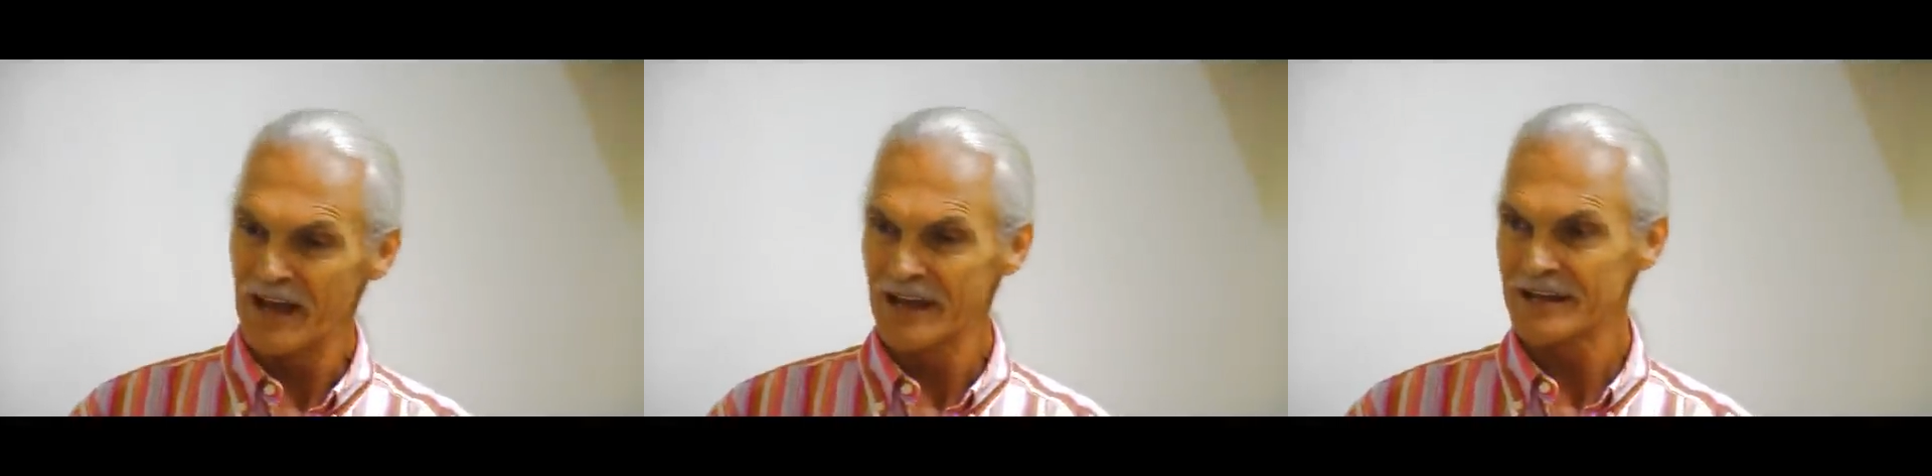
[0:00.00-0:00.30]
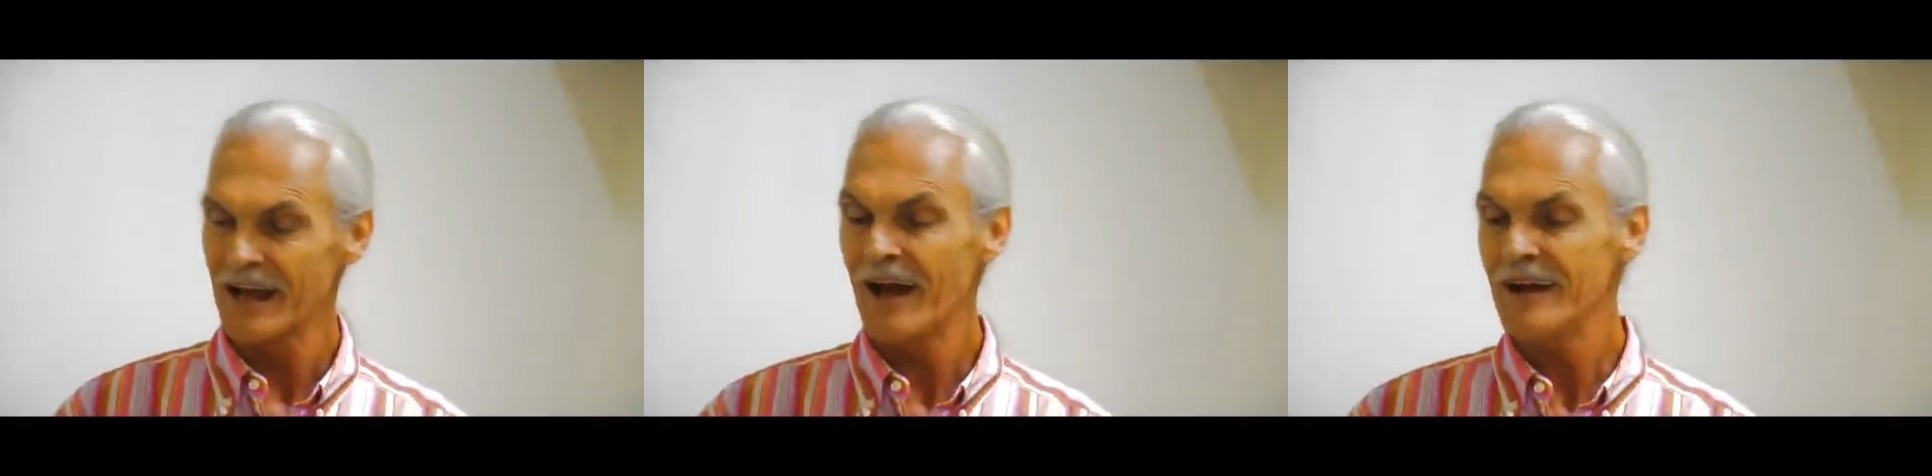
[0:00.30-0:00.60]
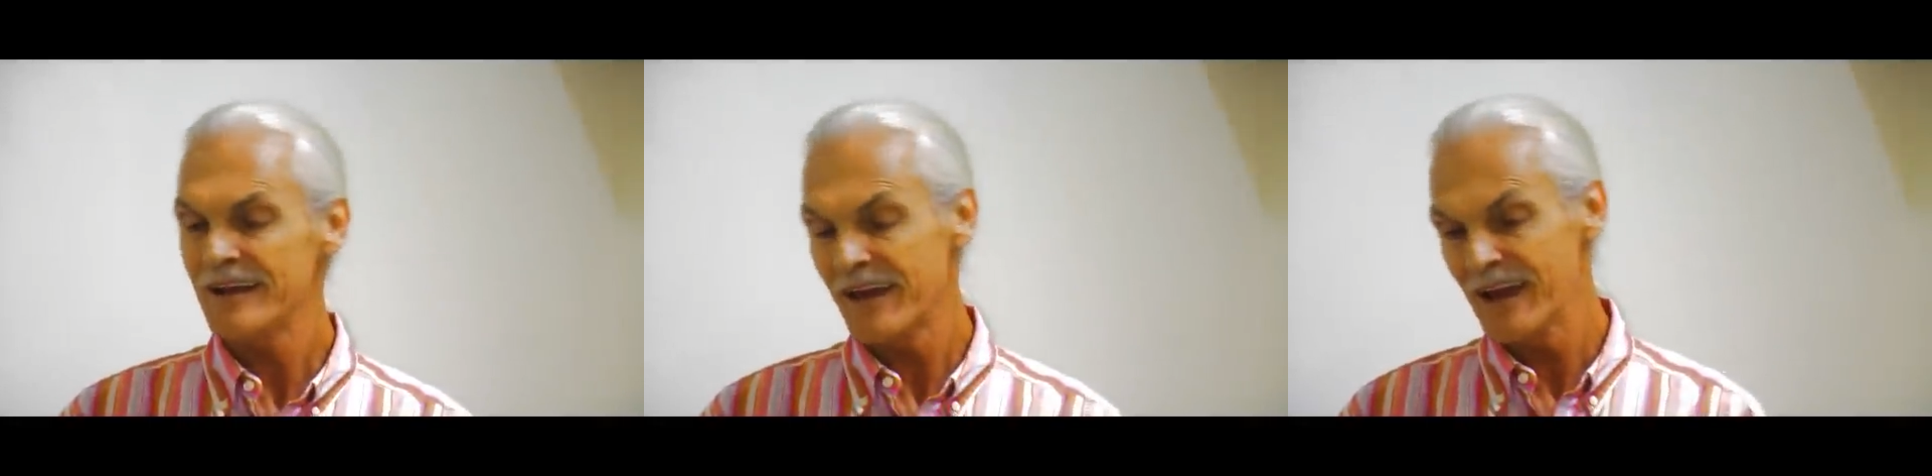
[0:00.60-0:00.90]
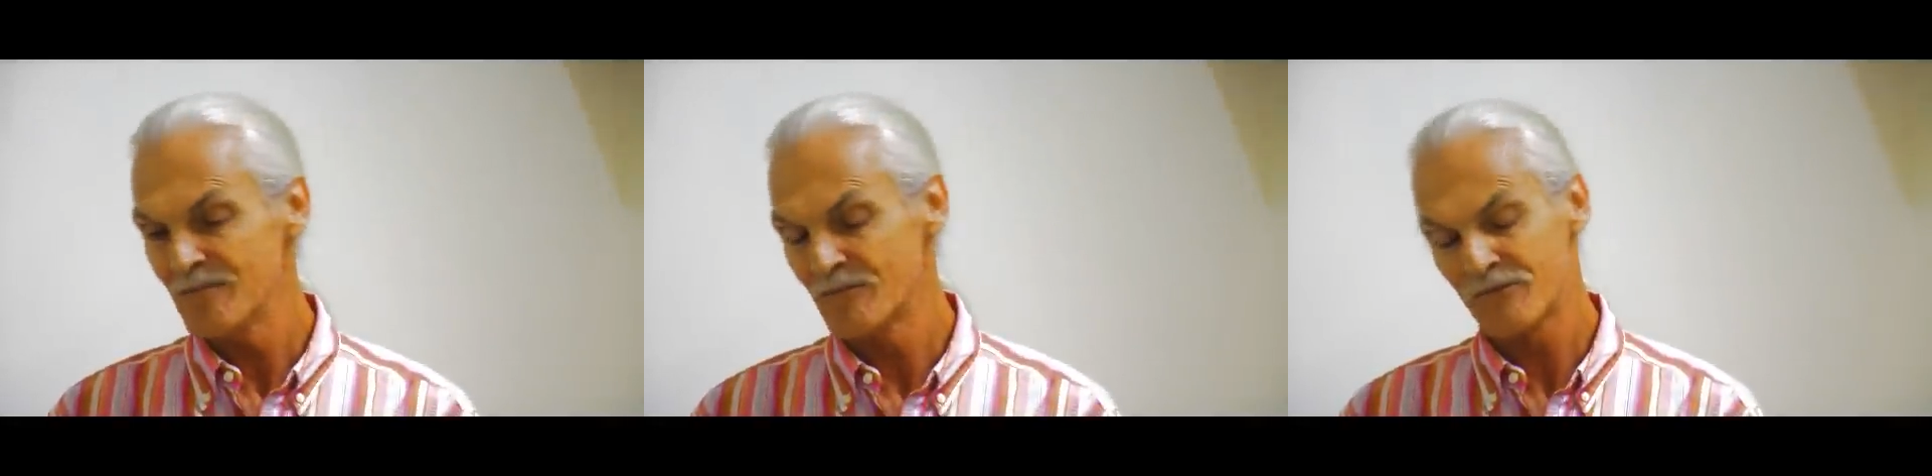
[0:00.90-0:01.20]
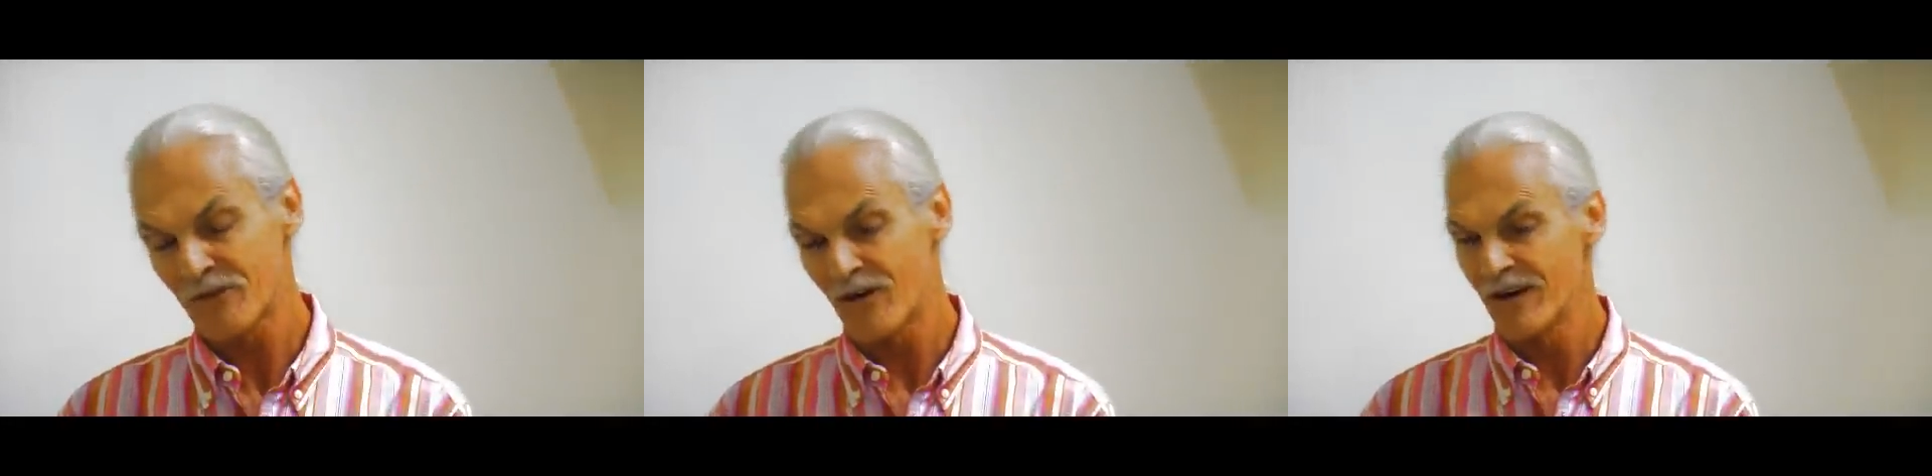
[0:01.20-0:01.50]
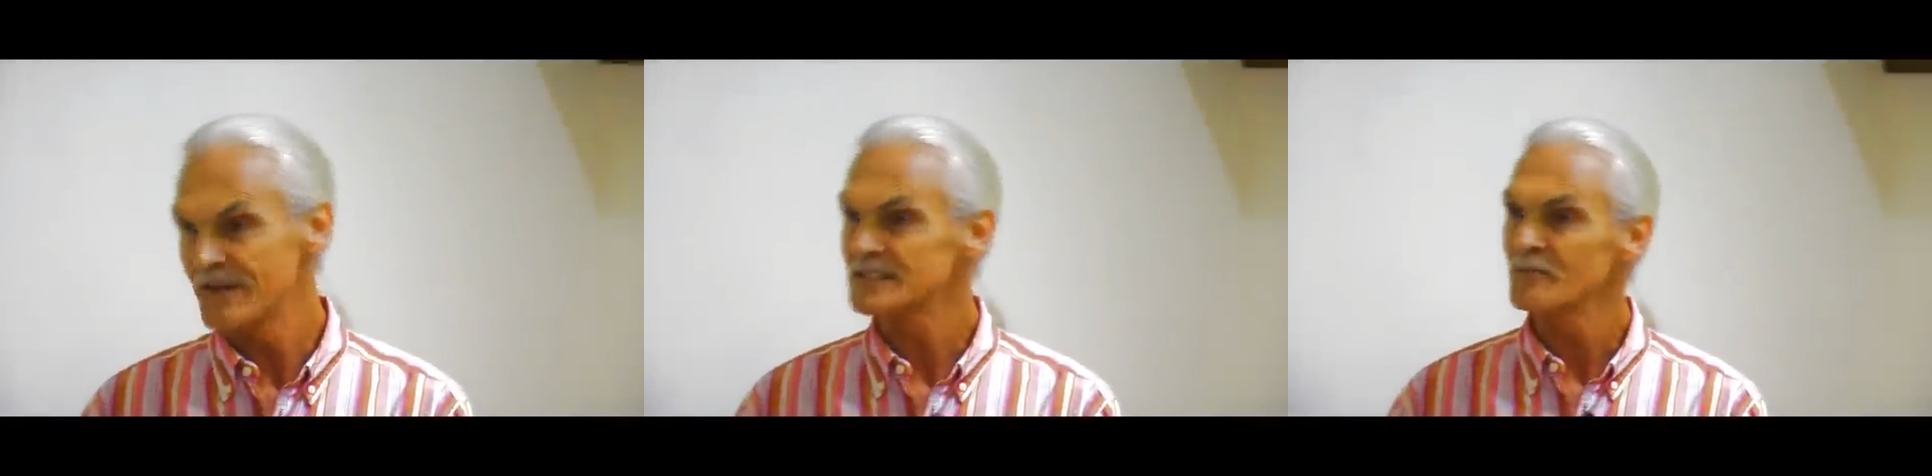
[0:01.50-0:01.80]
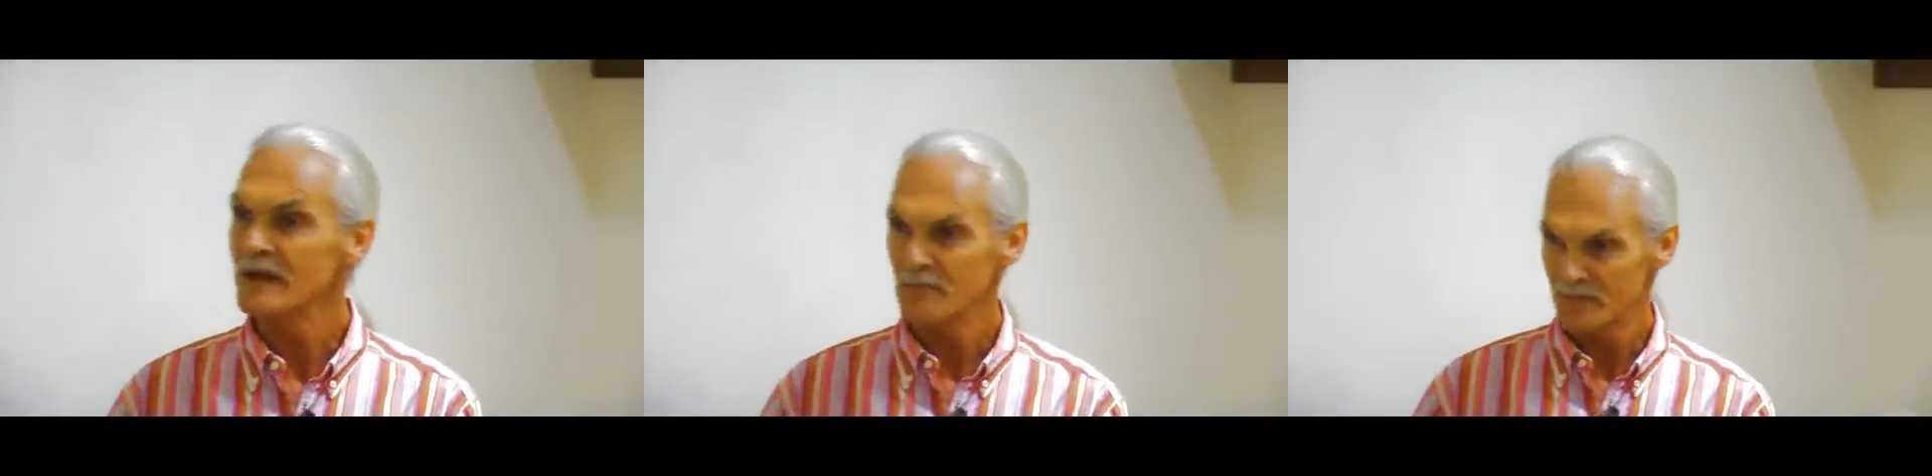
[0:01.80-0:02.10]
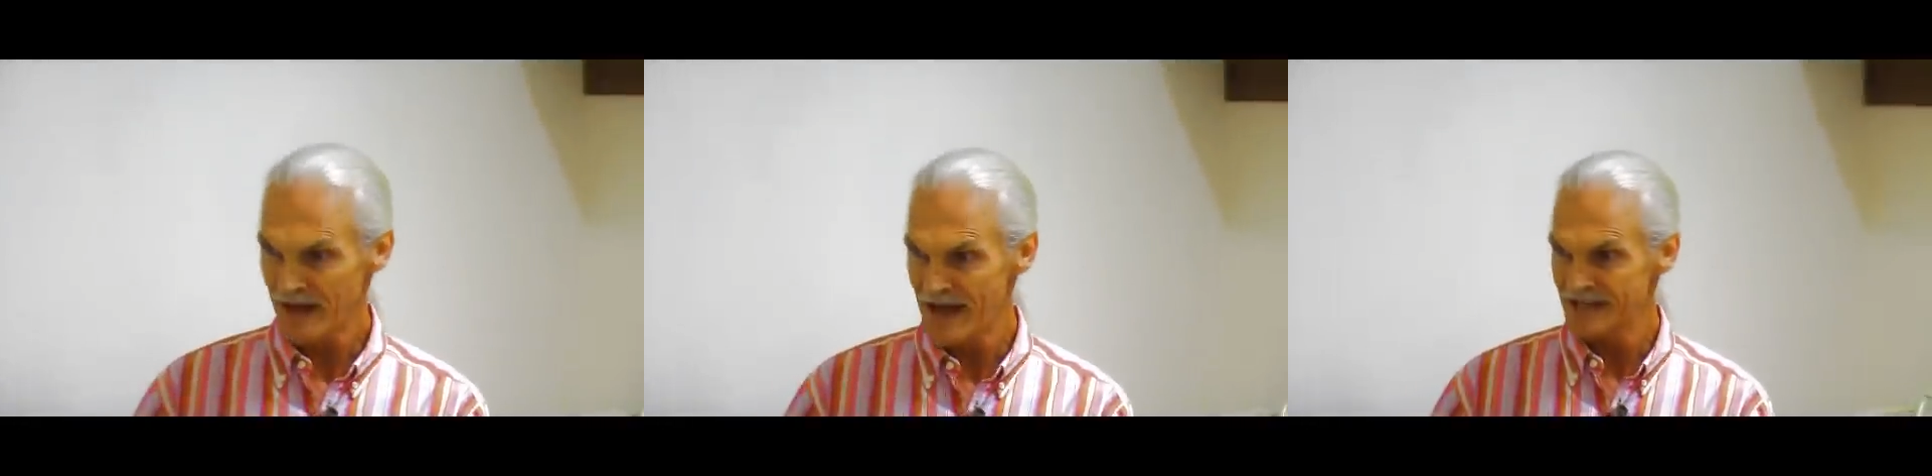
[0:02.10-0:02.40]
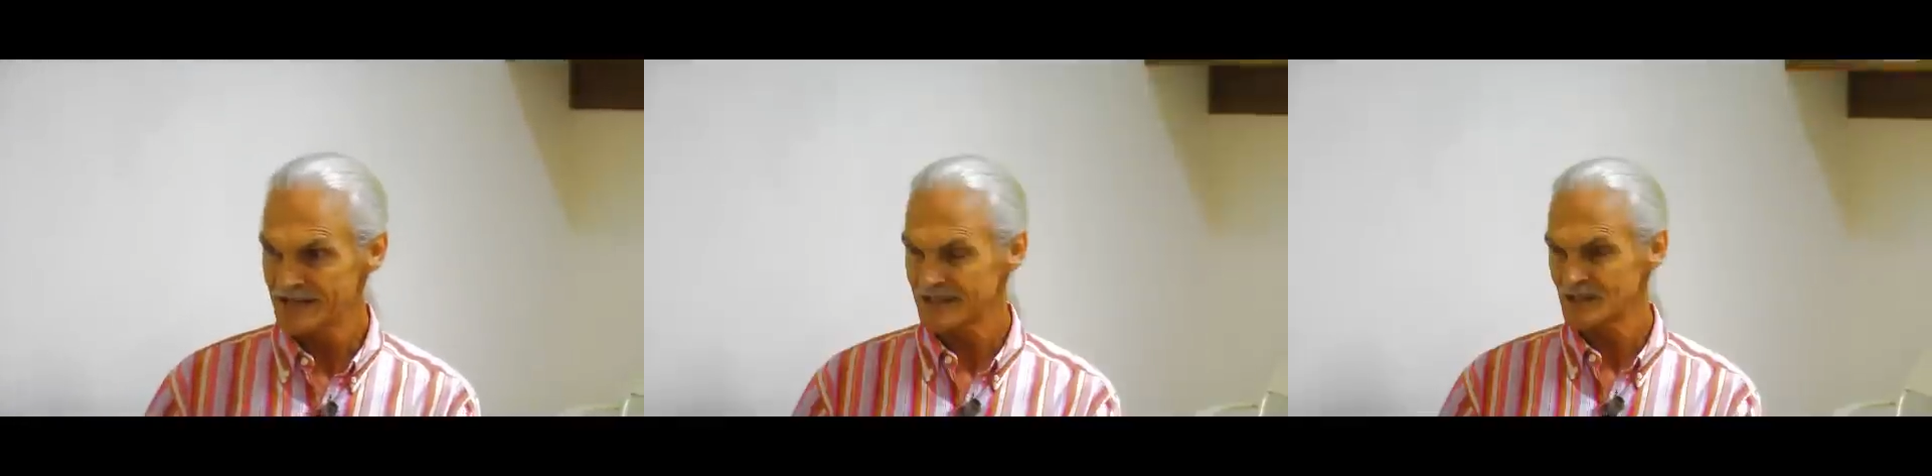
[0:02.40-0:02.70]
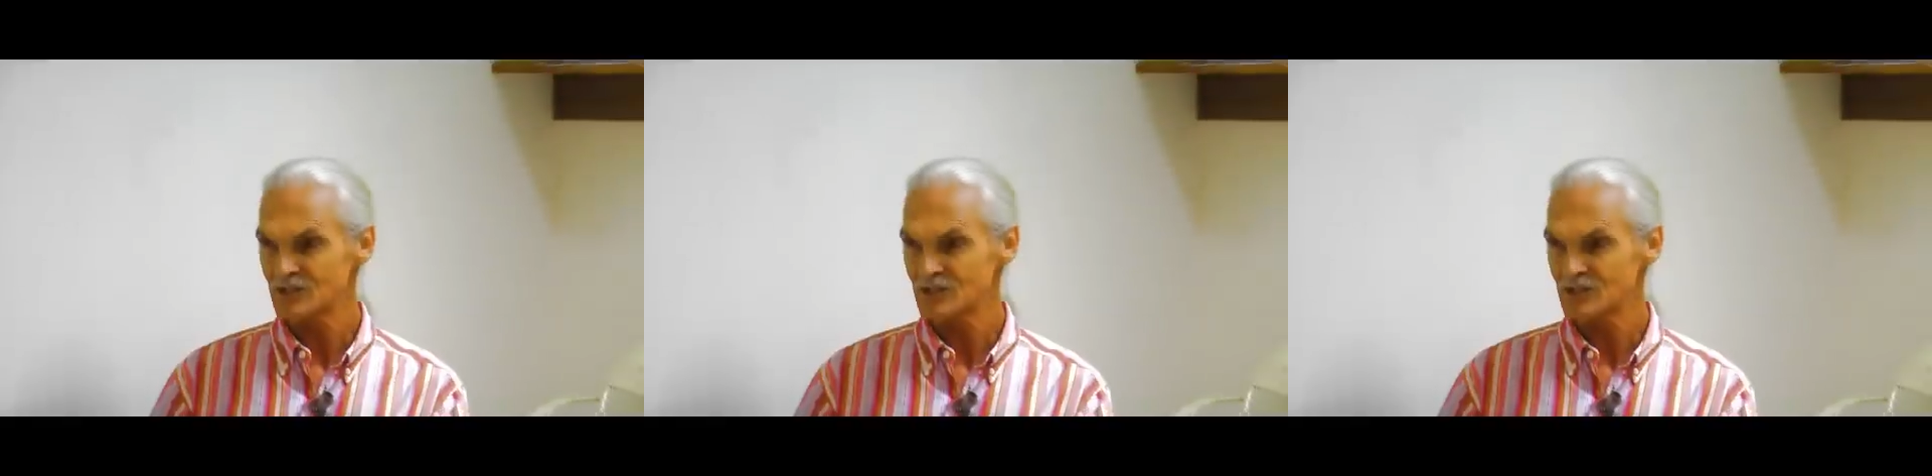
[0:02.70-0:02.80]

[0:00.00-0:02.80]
and I came for some implant